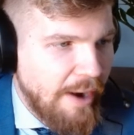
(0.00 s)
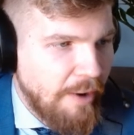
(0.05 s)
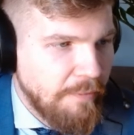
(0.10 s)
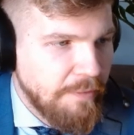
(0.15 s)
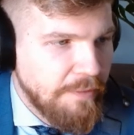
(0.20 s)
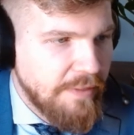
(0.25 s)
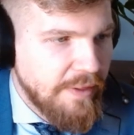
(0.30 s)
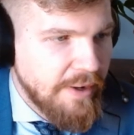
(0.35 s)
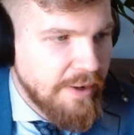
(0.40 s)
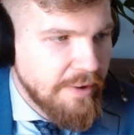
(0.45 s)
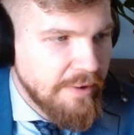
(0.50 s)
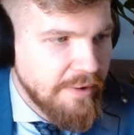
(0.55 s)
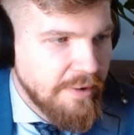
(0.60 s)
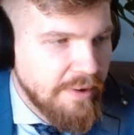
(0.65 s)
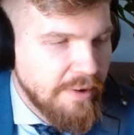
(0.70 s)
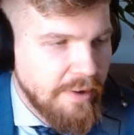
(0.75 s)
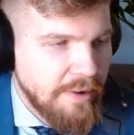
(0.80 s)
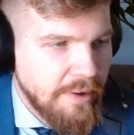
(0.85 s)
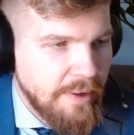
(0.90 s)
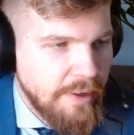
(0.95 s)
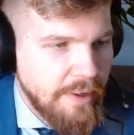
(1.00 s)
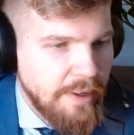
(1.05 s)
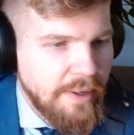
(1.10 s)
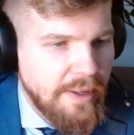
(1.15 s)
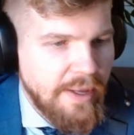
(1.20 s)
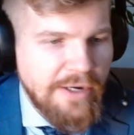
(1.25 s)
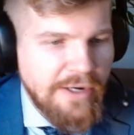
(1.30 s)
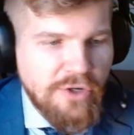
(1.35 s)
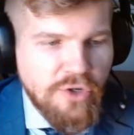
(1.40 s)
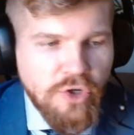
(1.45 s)
out there
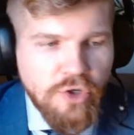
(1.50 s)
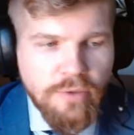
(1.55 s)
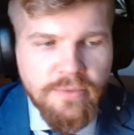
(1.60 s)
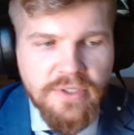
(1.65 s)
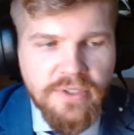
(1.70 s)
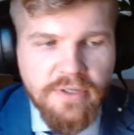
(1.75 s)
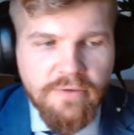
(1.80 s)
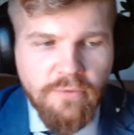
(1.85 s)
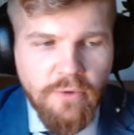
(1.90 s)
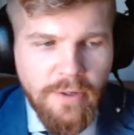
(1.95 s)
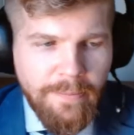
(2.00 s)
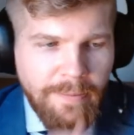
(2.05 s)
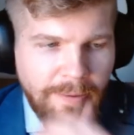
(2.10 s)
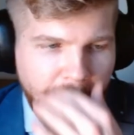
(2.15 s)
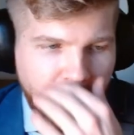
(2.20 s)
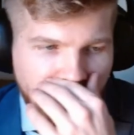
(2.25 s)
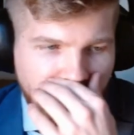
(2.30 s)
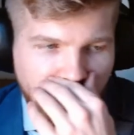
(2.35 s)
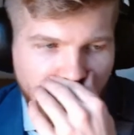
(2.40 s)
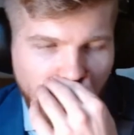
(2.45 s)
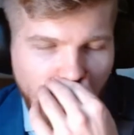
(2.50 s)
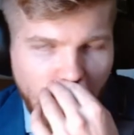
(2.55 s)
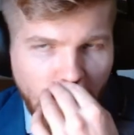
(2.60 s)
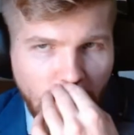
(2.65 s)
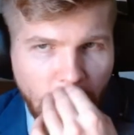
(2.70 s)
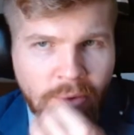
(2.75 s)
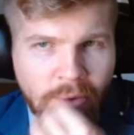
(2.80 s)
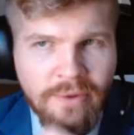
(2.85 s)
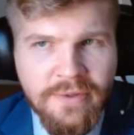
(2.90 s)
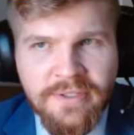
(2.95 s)
in terms of what people
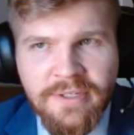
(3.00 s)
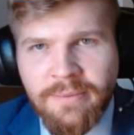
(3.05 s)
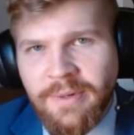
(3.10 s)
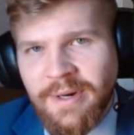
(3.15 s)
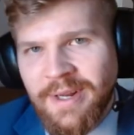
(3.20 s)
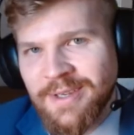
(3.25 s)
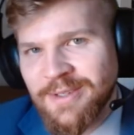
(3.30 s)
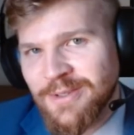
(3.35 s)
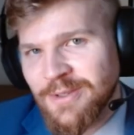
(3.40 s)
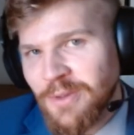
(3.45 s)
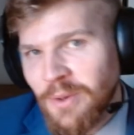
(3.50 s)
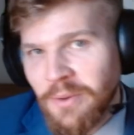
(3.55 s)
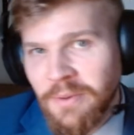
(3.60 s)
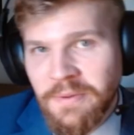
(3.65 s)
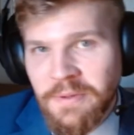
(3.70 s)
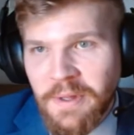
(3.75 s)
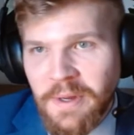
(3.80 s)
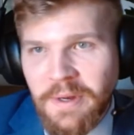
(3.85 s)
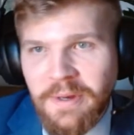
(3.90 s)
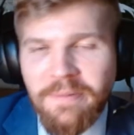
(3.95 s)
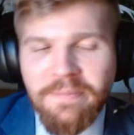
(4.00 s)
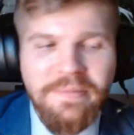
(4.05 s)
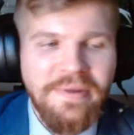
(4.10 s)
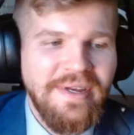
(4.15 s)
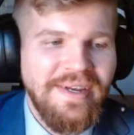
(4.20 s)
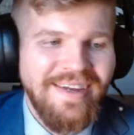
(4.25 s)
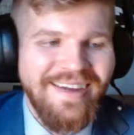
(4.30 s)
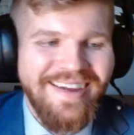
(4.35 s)
know, someone has told them.